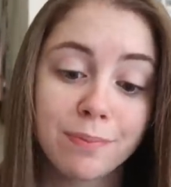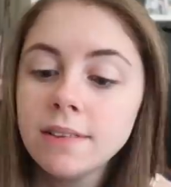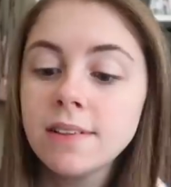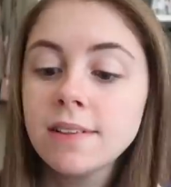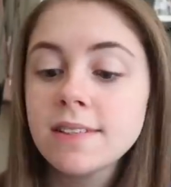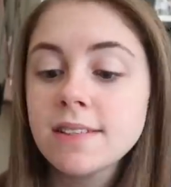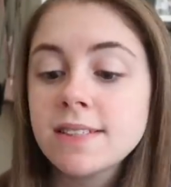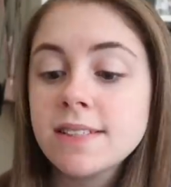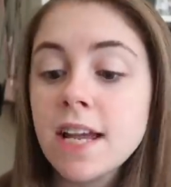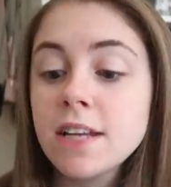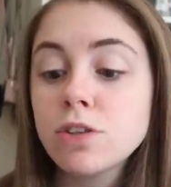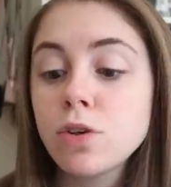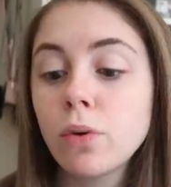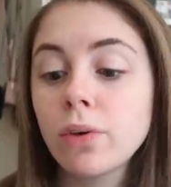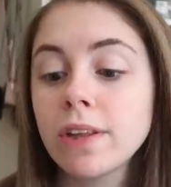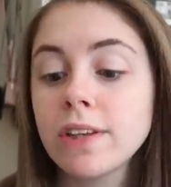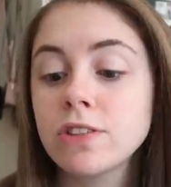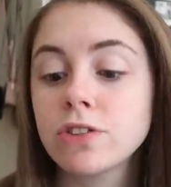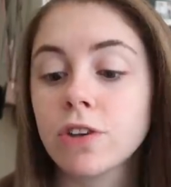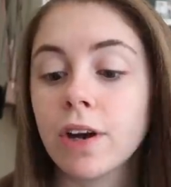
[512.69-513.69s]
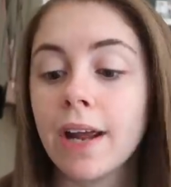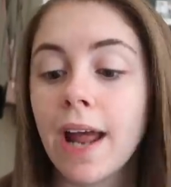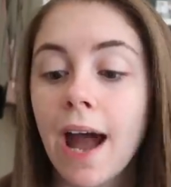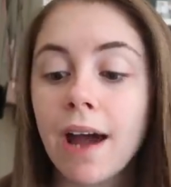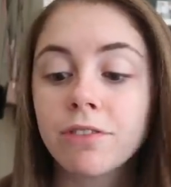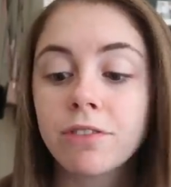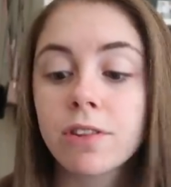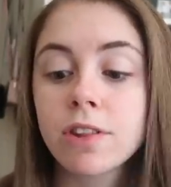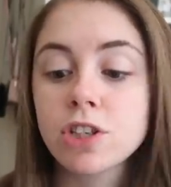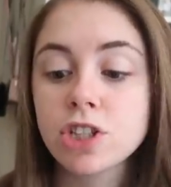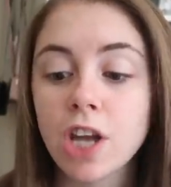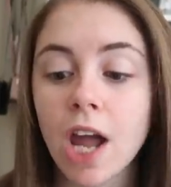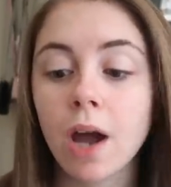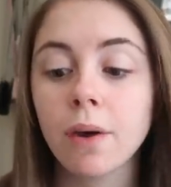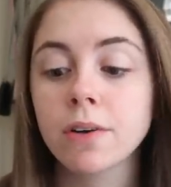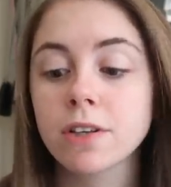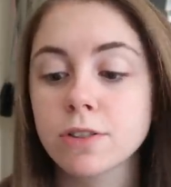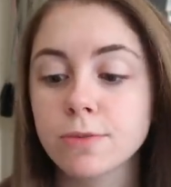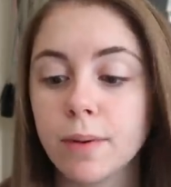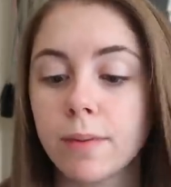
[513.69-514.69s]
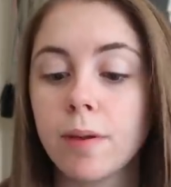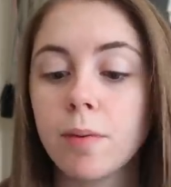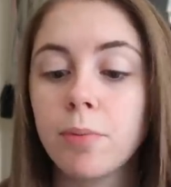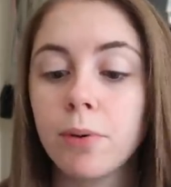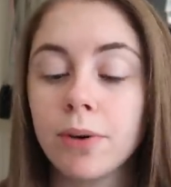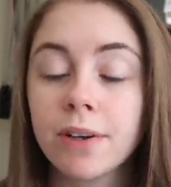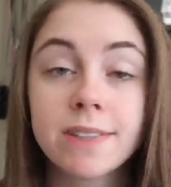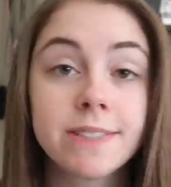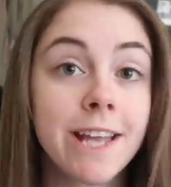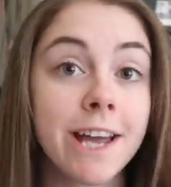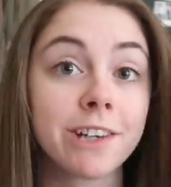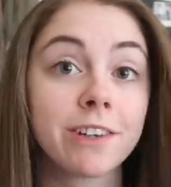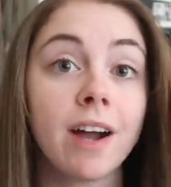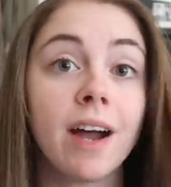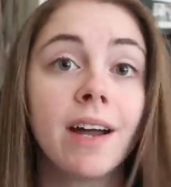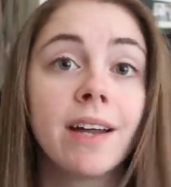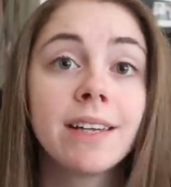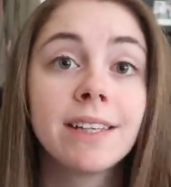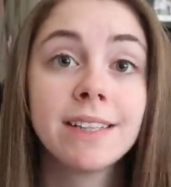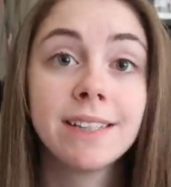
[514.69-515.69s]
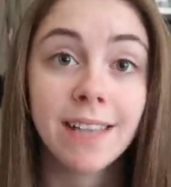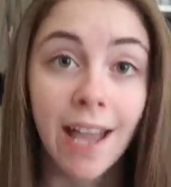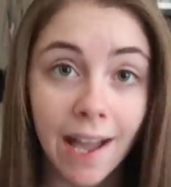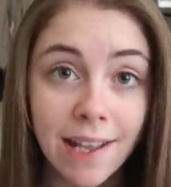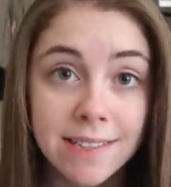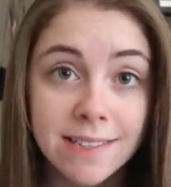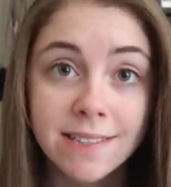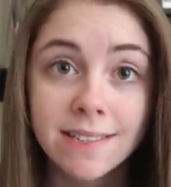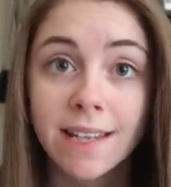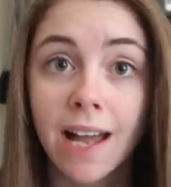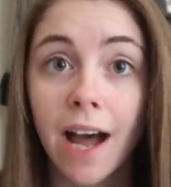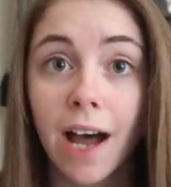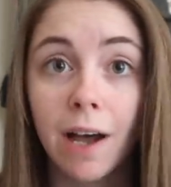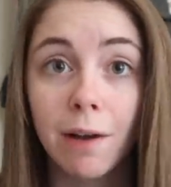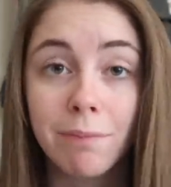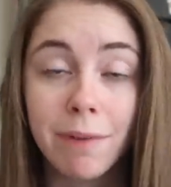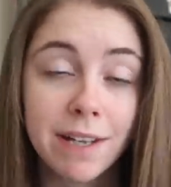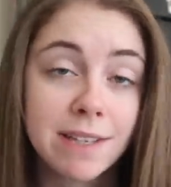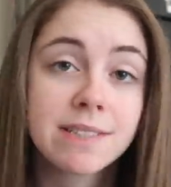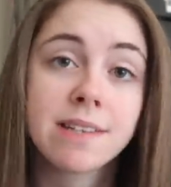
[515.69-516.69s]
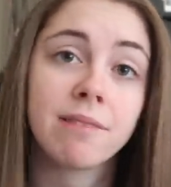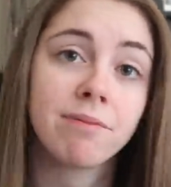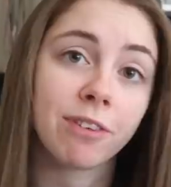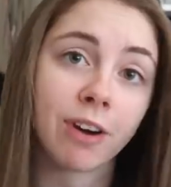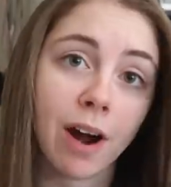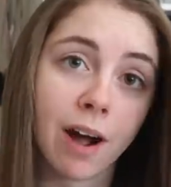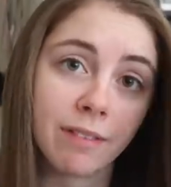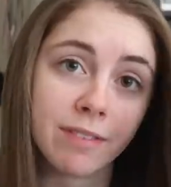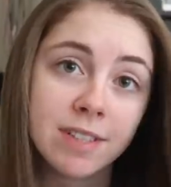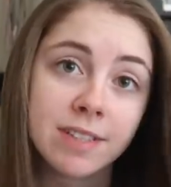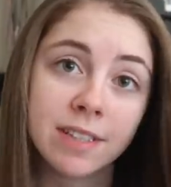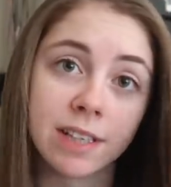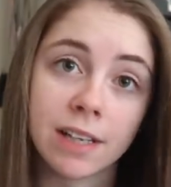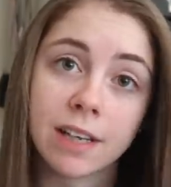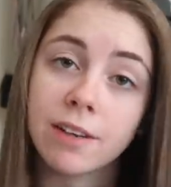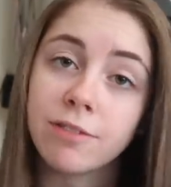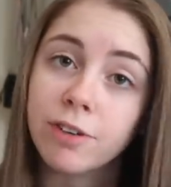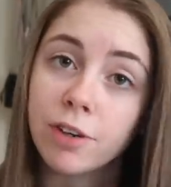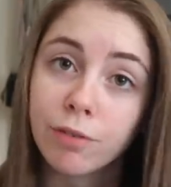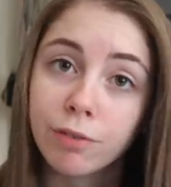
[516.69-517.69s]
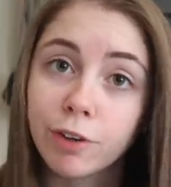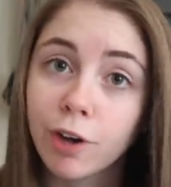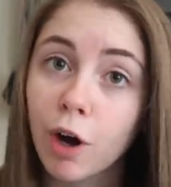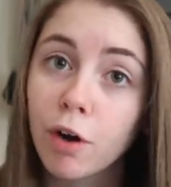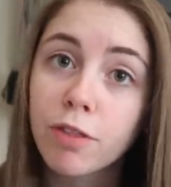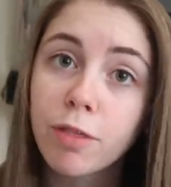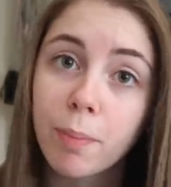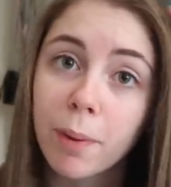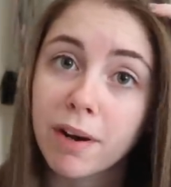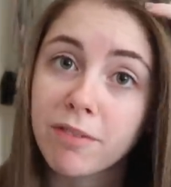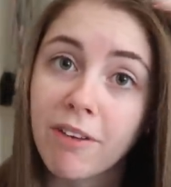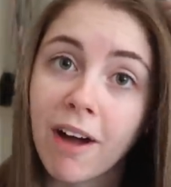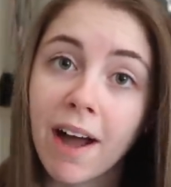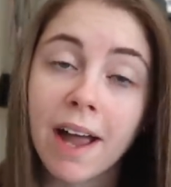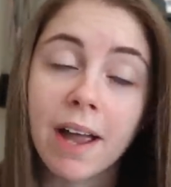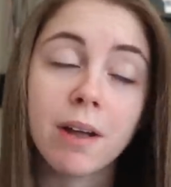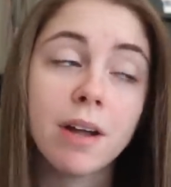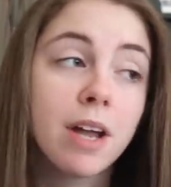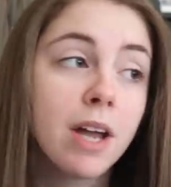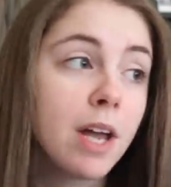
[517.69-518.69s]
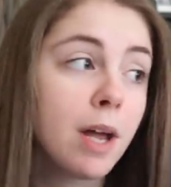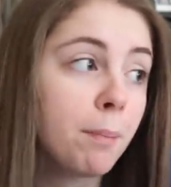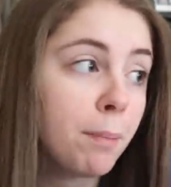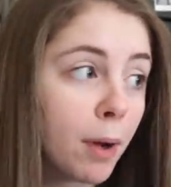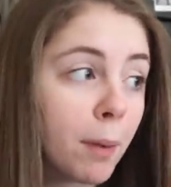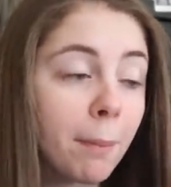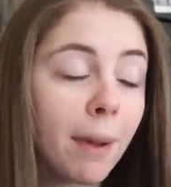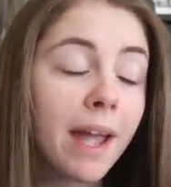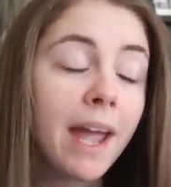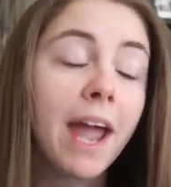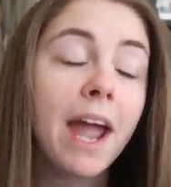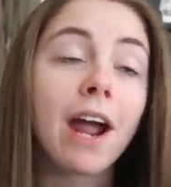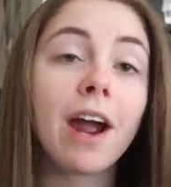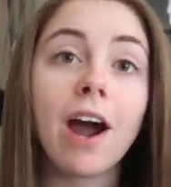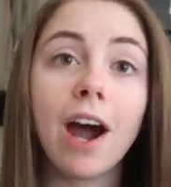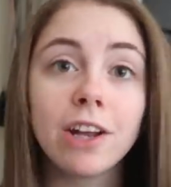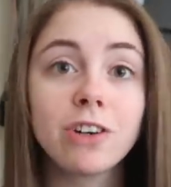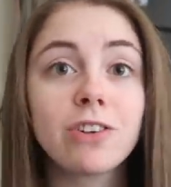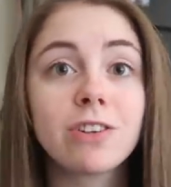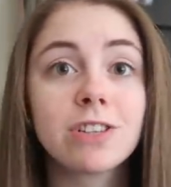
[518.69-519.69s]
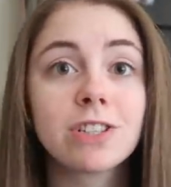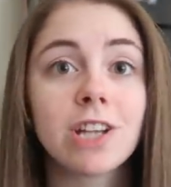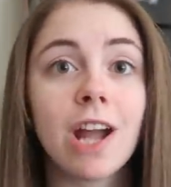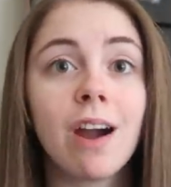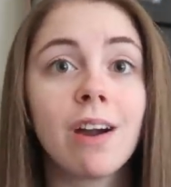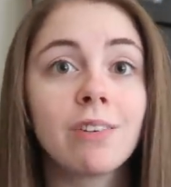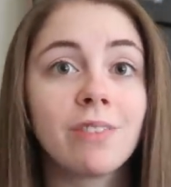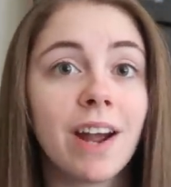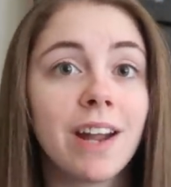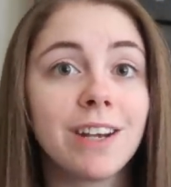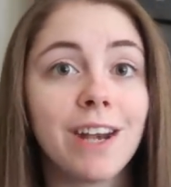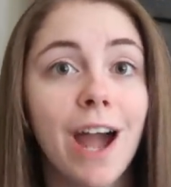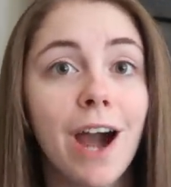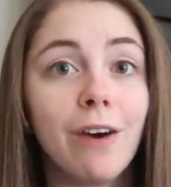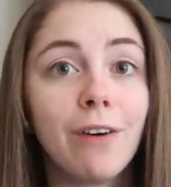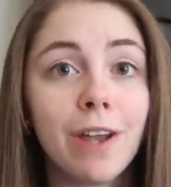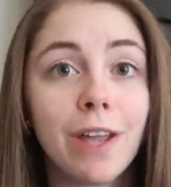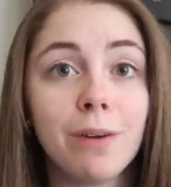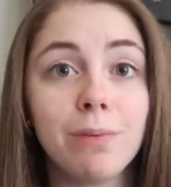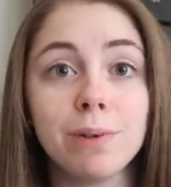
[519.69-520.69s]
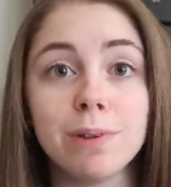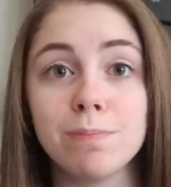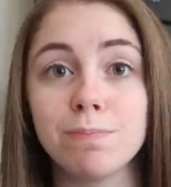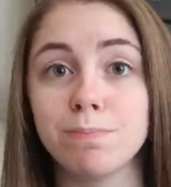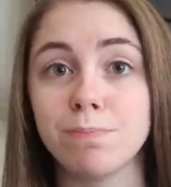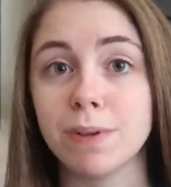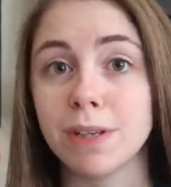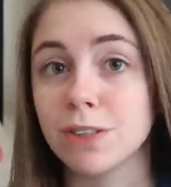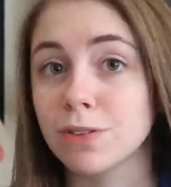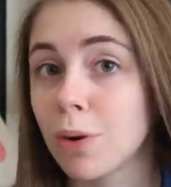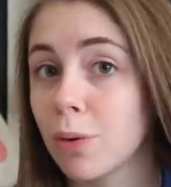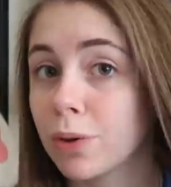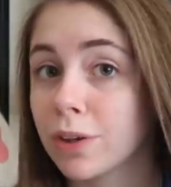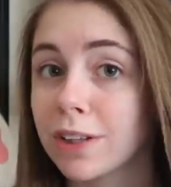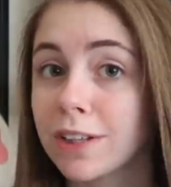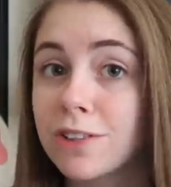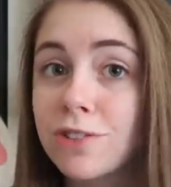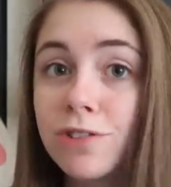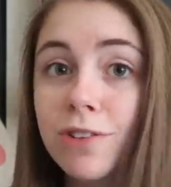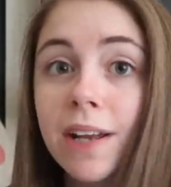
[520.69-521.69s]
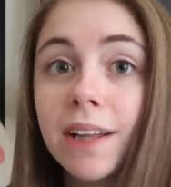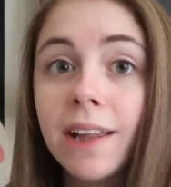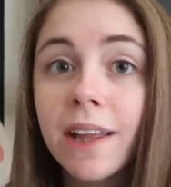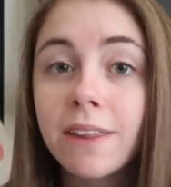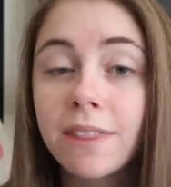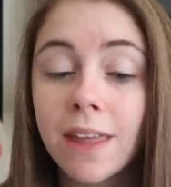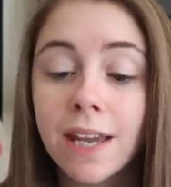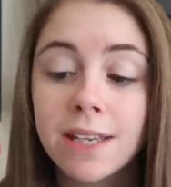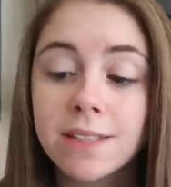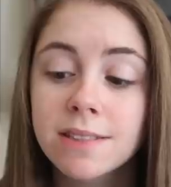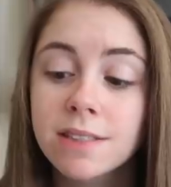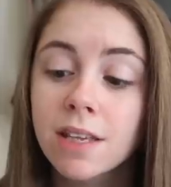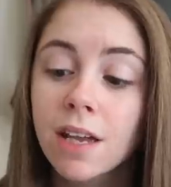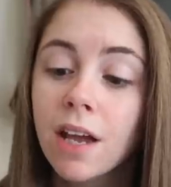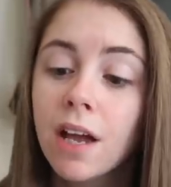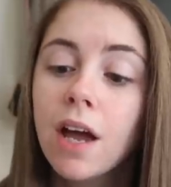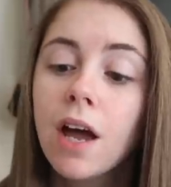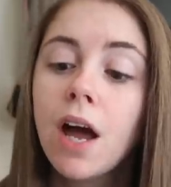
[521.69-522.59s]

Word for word: Does it stay totally straight after the shower, swimming pool, etc.? Yes, um, except for obviously if you have growth, but if I put my hair under the shower right now, it would be totally straight like this.